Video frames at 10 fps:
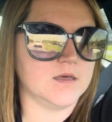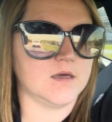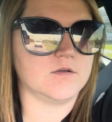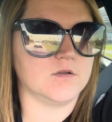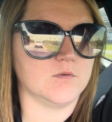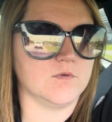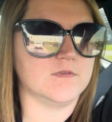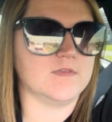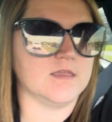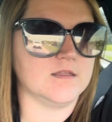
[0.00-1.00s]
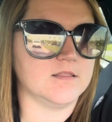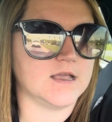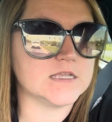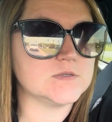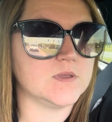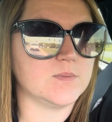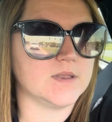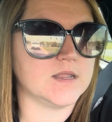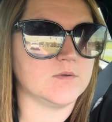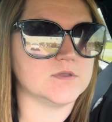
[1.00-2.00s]
I don't know, we'll see. Last week
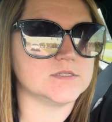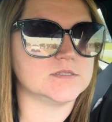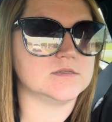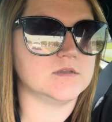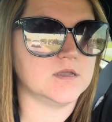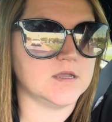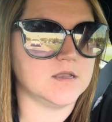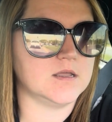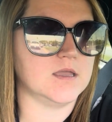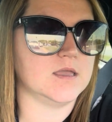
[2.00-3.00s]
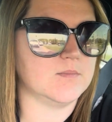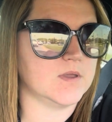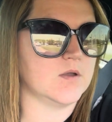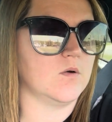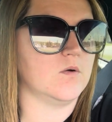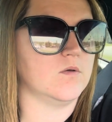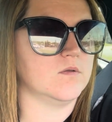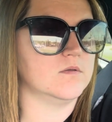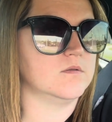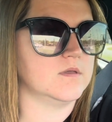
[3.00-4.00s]
Monday was good. I hit my
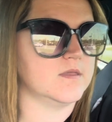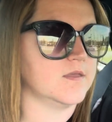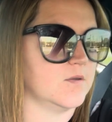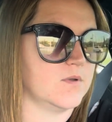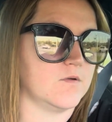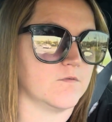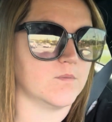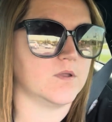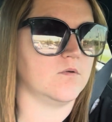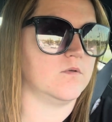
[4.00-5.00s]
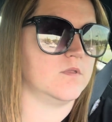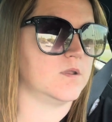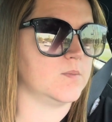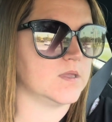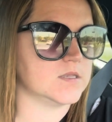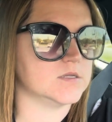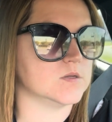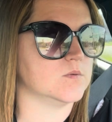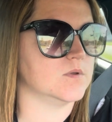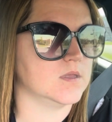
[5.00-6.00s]
goal. I think I went over my goal a little bit
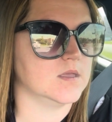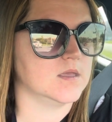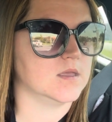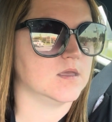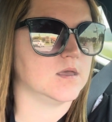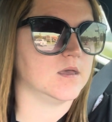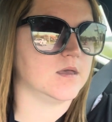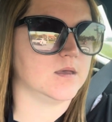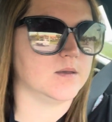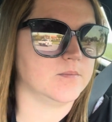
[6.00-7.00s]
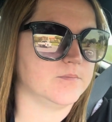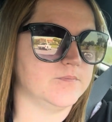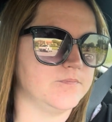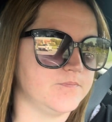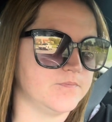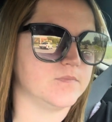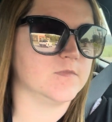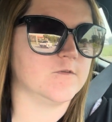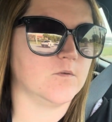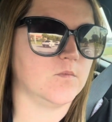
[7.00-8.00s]
too.
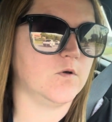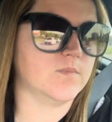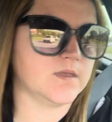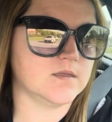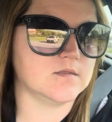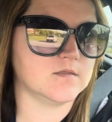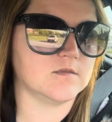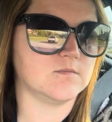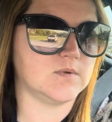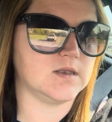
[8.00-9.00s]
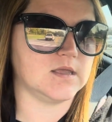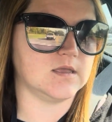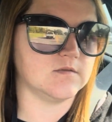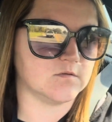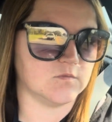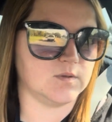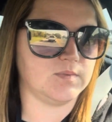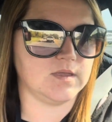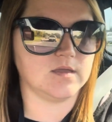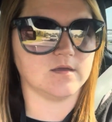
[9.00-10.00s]
Um, so I'm hoping this Monday is a
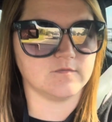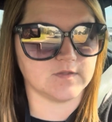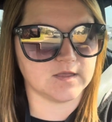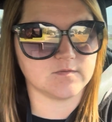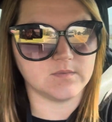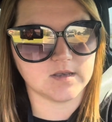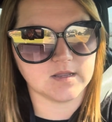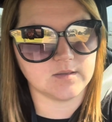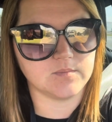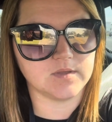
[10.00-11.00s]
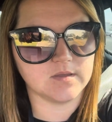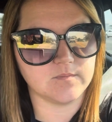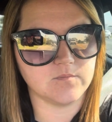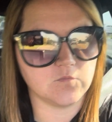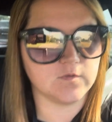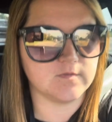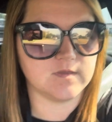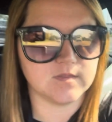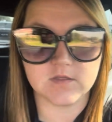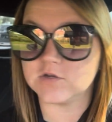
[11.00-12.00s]
repeat of last Monday, but we'll
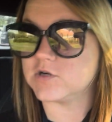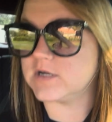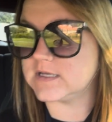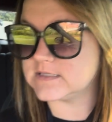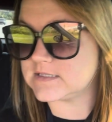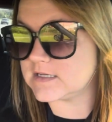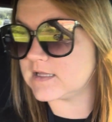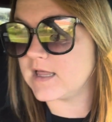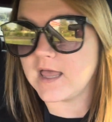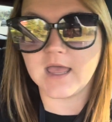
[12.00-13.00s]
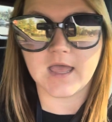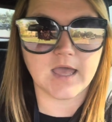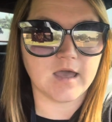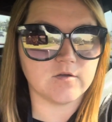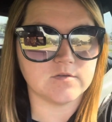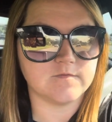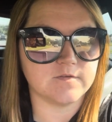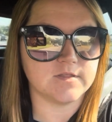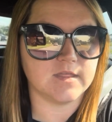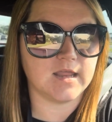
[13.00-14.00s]
see. The jury is still out
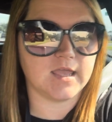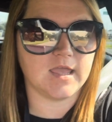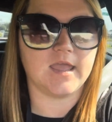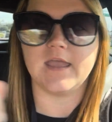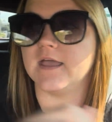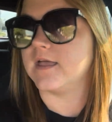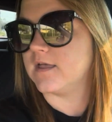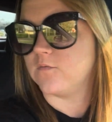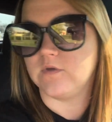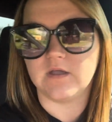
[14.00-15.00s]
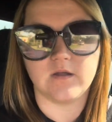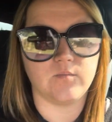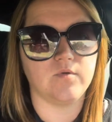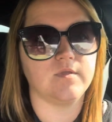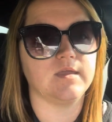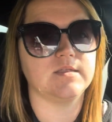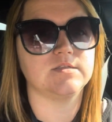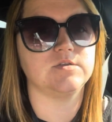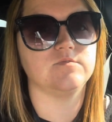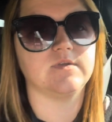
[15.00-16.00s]
for the day. We are pulling
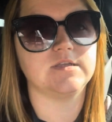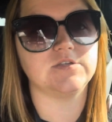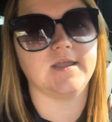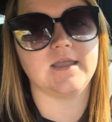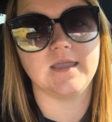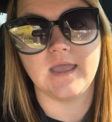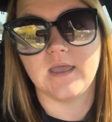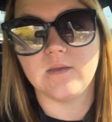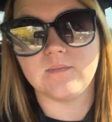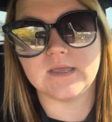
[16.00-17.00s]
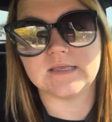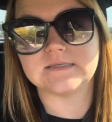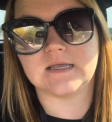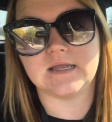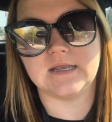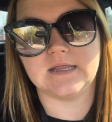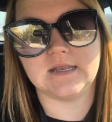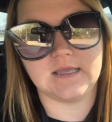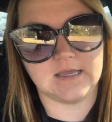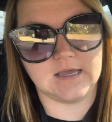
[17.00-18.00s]
into RaceTrac because I
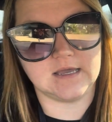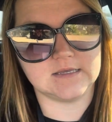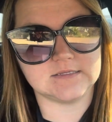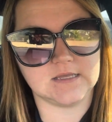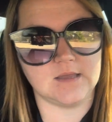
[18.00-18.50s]
need gas.